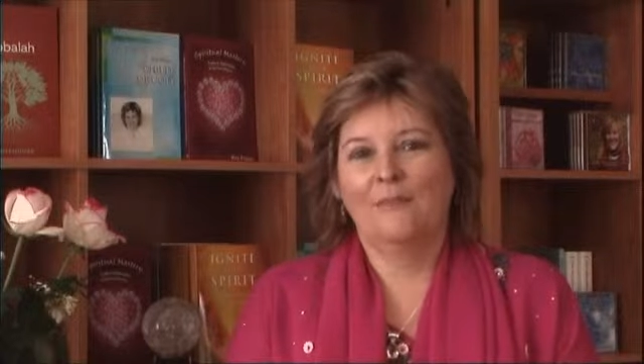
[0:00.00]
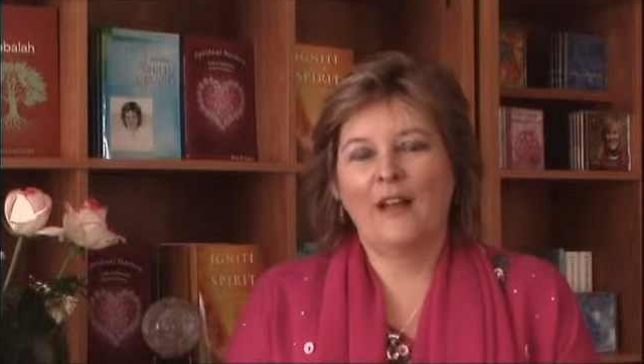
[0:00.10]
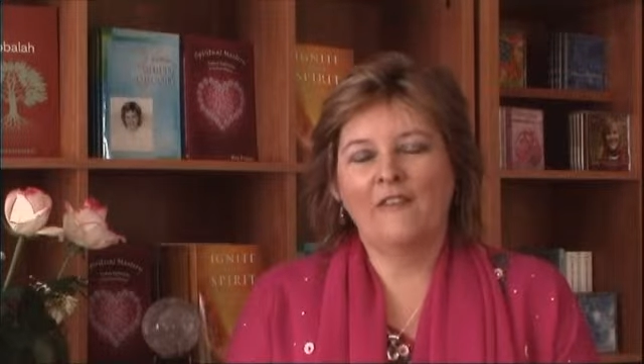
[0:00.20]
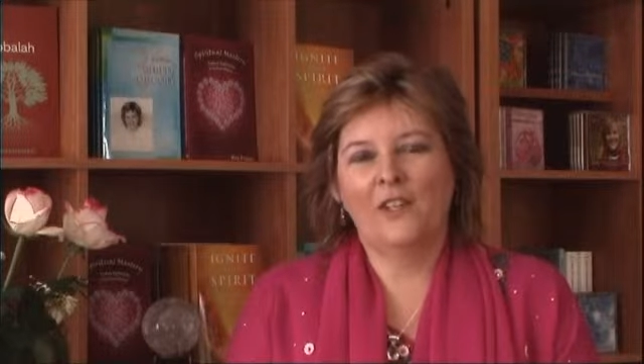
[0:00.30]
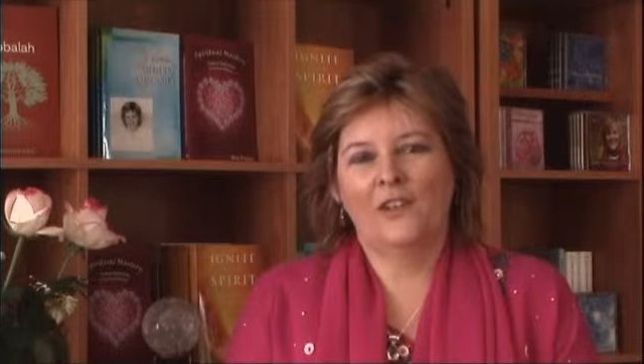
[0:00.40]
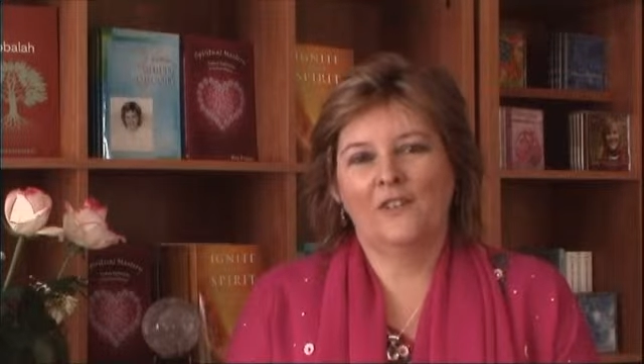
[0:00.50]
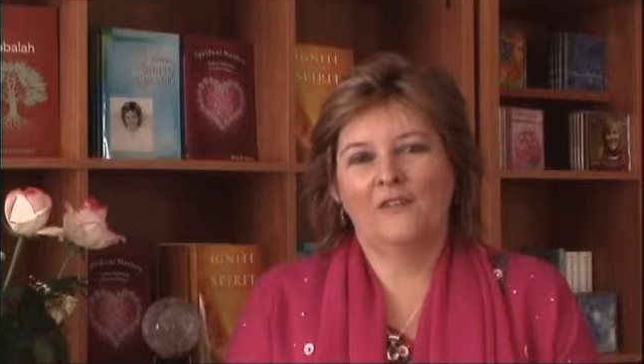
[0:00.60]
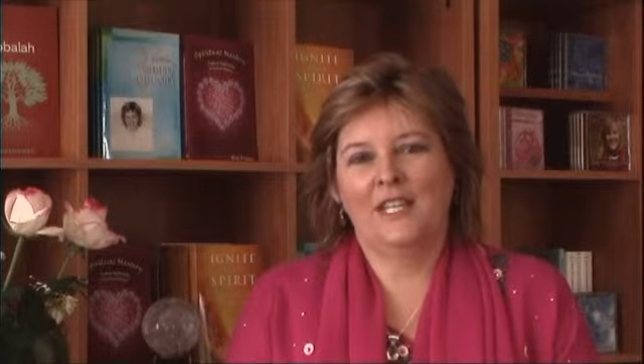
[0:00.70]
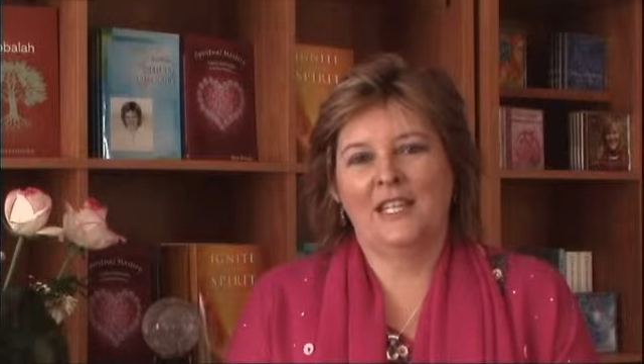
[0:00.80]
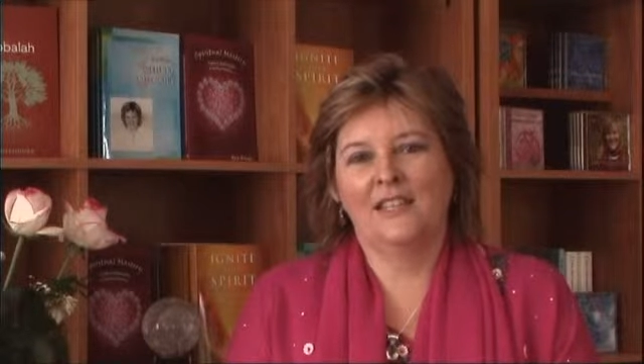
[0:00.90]
My
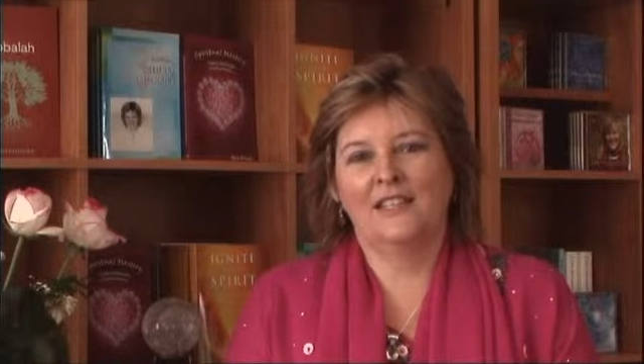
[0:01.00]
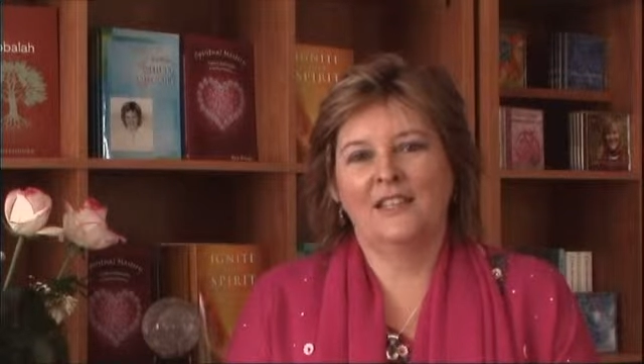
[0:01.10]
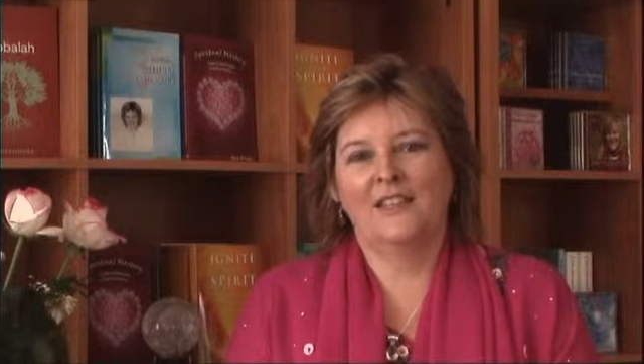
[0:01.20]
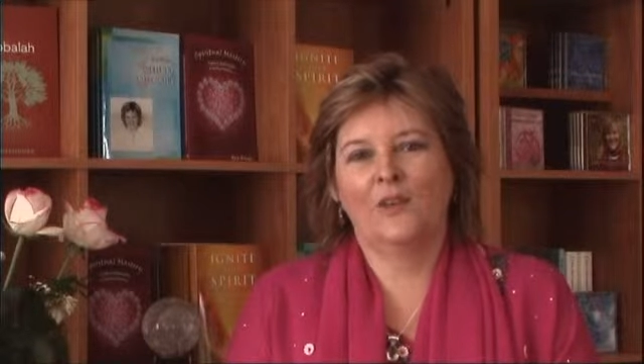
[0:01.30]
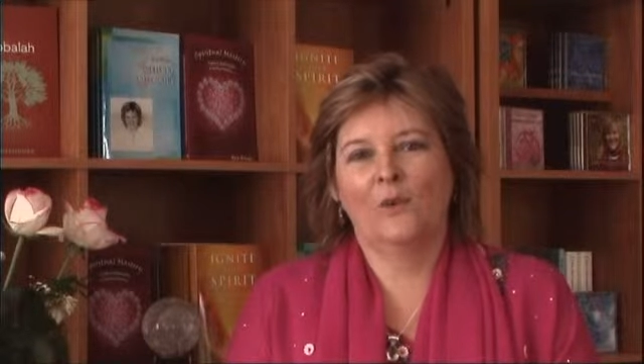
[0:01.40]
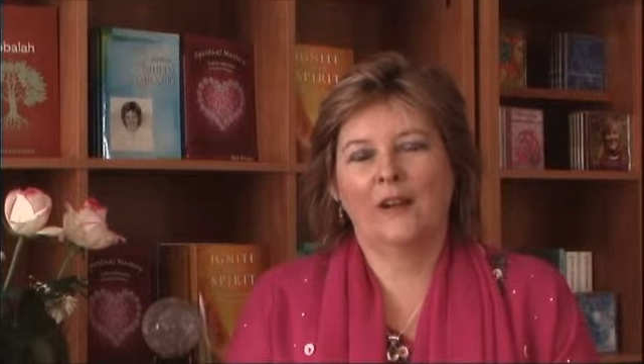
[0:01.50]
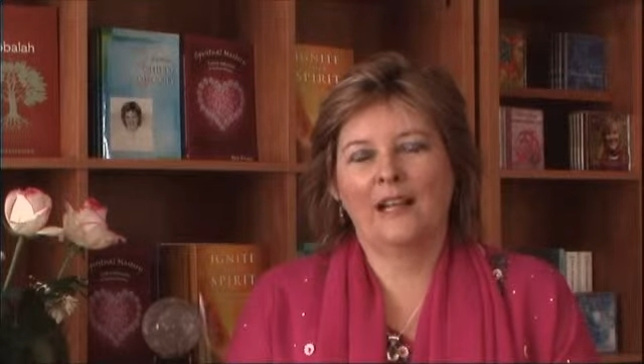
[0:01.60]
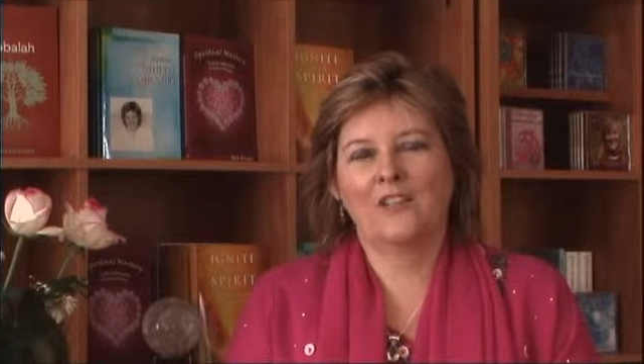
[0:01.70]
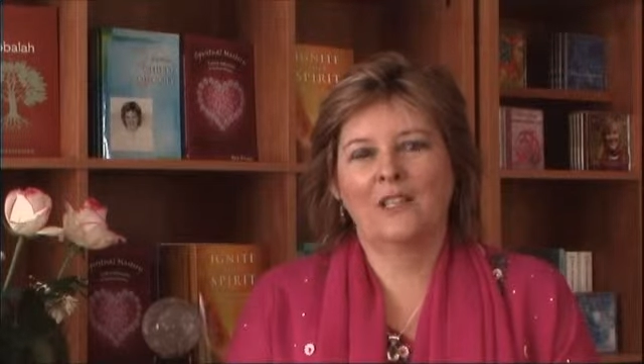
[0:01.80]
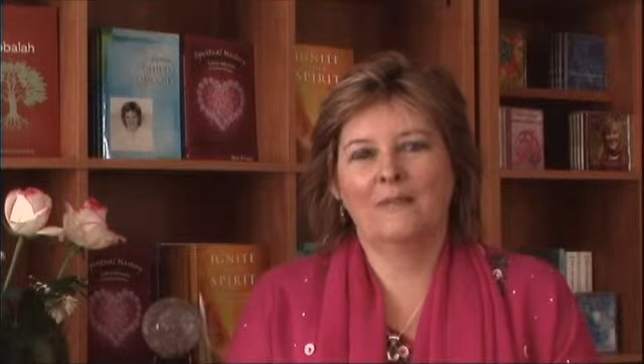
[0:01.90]
philosophy is that we're
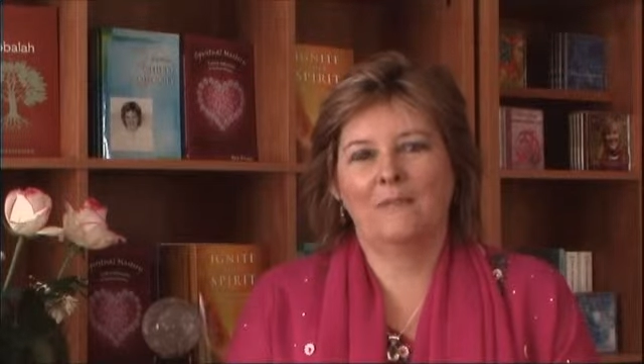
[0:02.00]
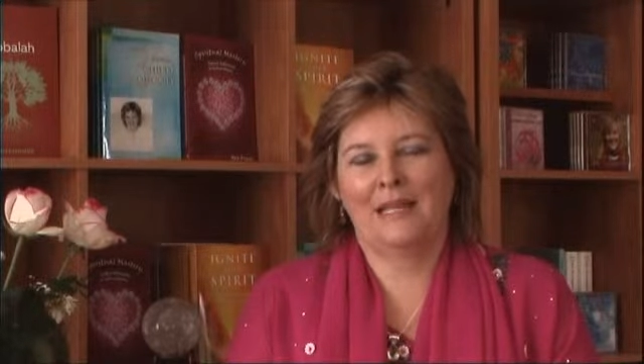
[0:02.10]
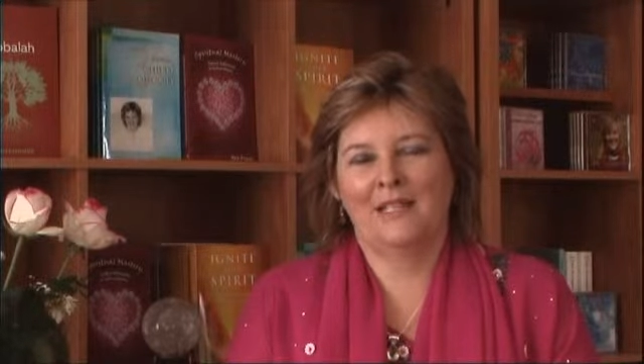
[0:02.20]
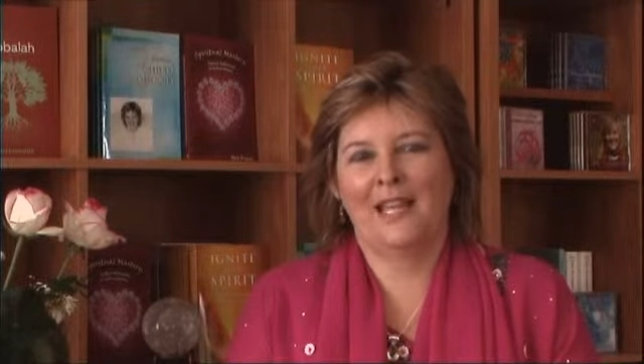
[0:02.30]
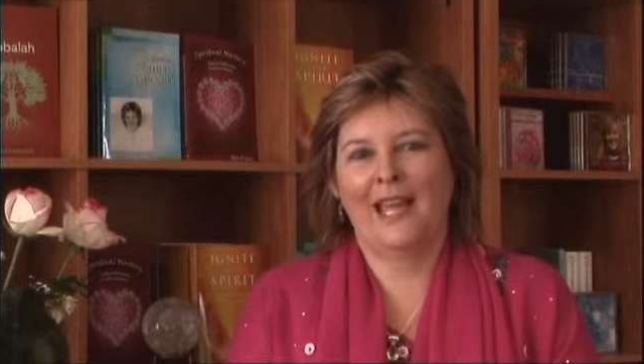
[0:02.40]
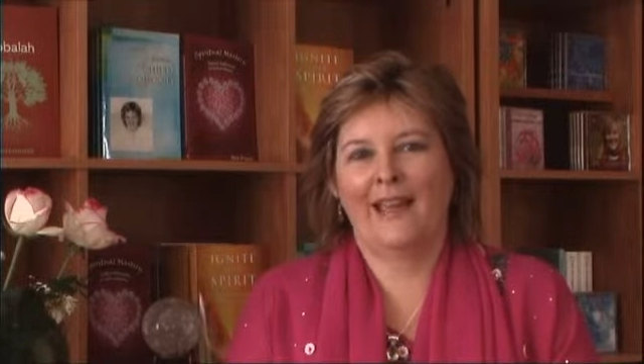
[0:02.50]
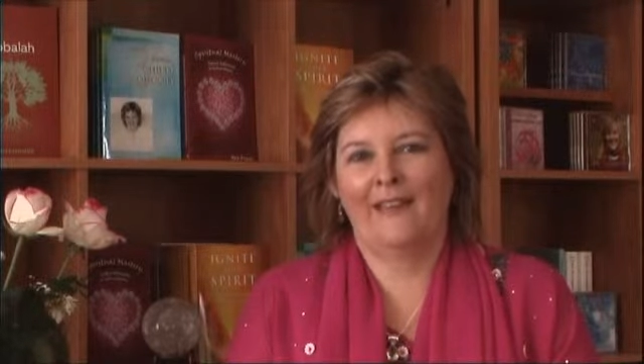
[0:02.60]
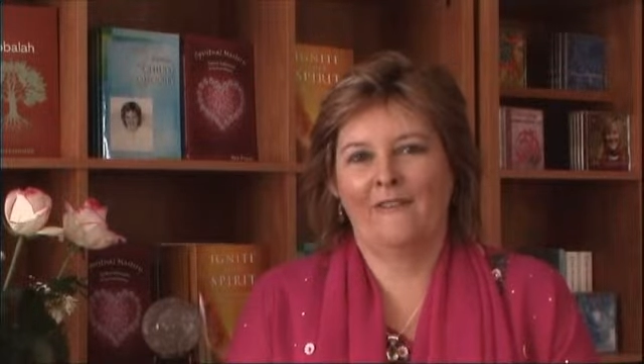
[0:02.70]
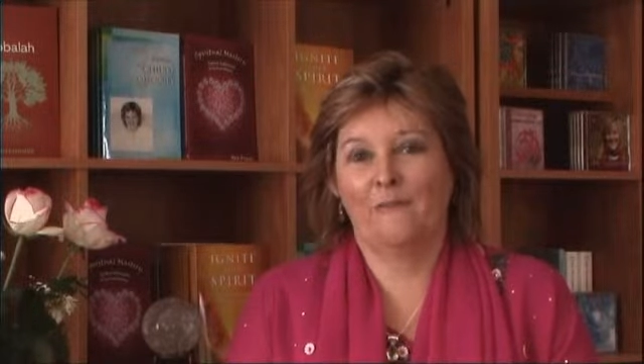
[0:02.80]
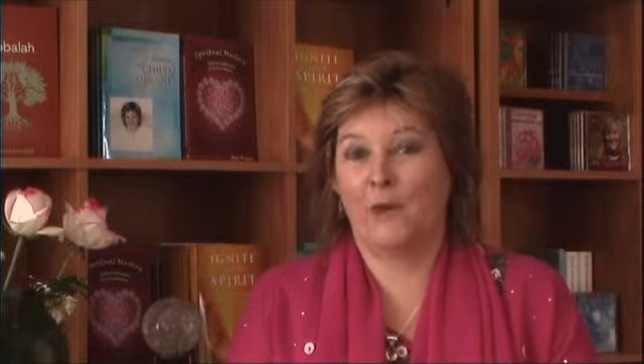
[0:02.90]
actually meant to have